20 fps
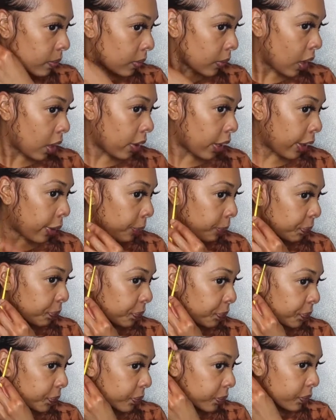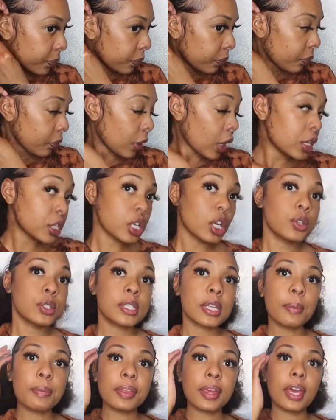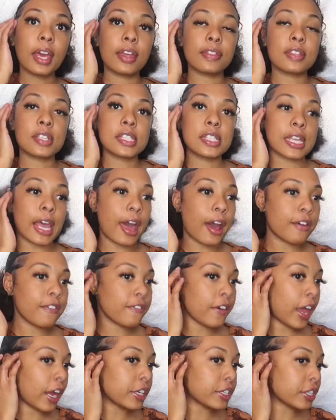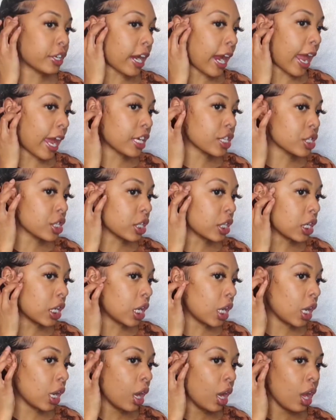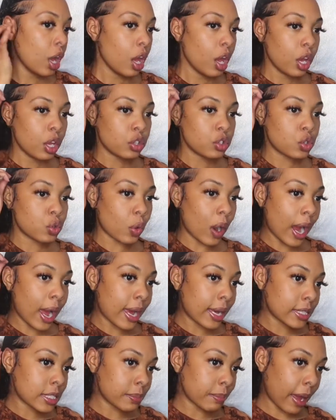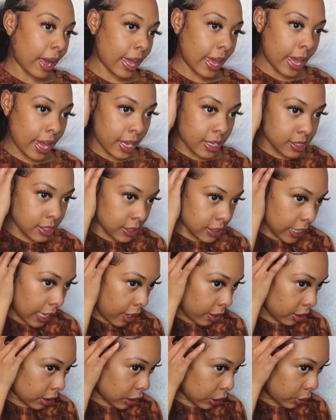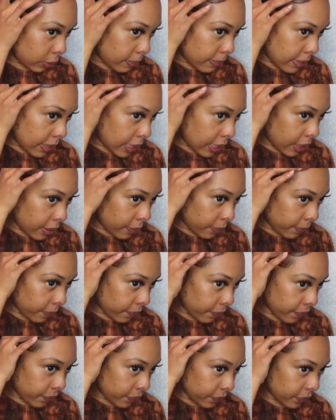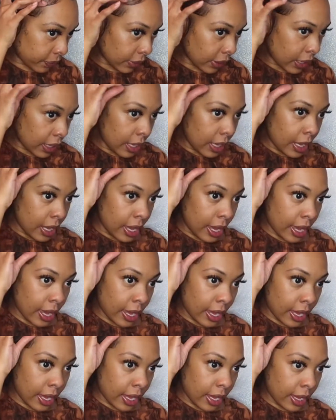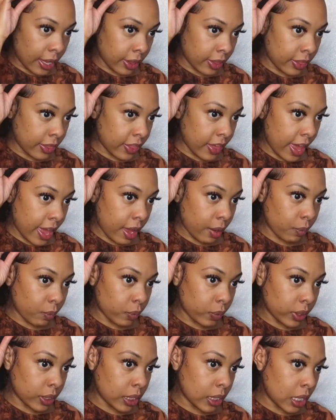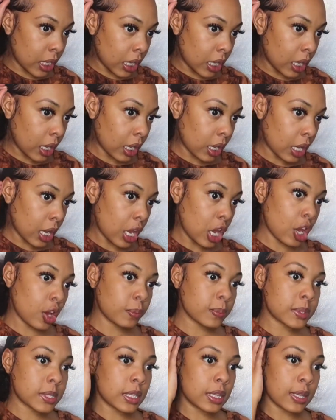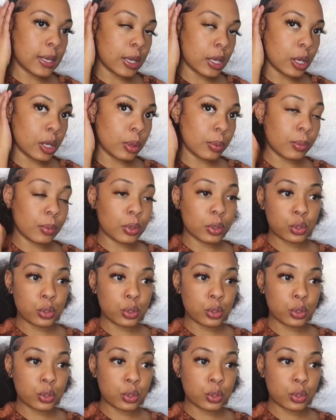Okay, so something in the Style Factor actually dries my edges out a little bit, and that really helps them